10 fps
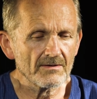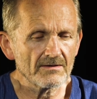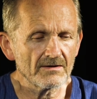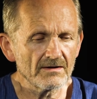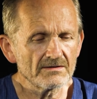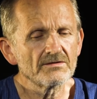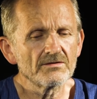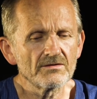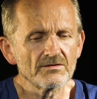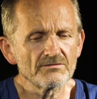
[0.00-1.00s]
Carl
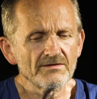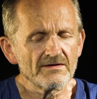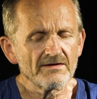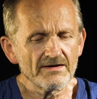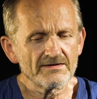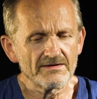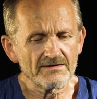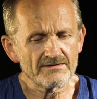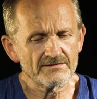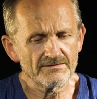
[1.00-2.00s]
Ludwig
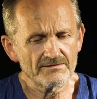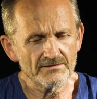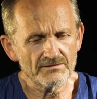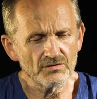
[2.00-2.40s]
Reichelt